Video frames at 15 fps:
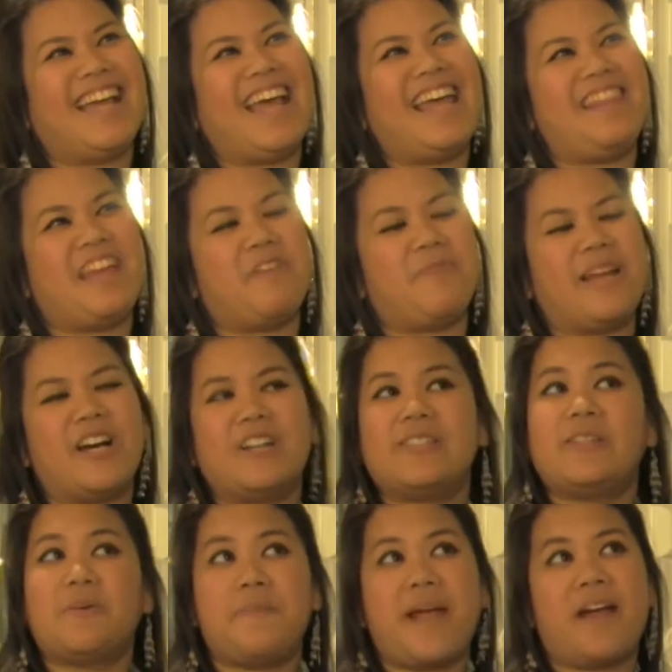And then we
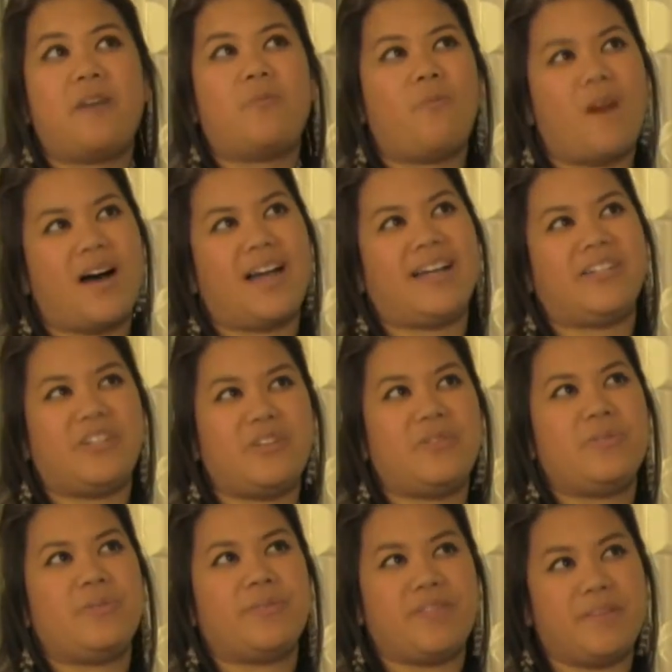also pair wine
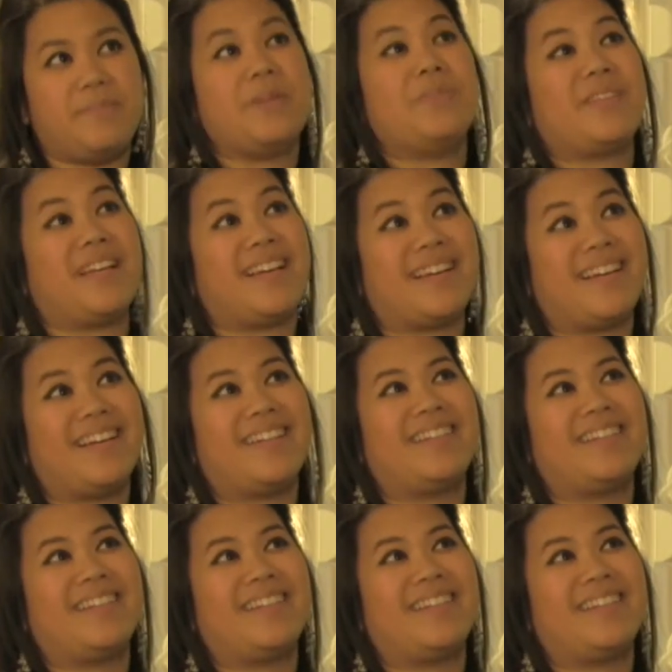to the music.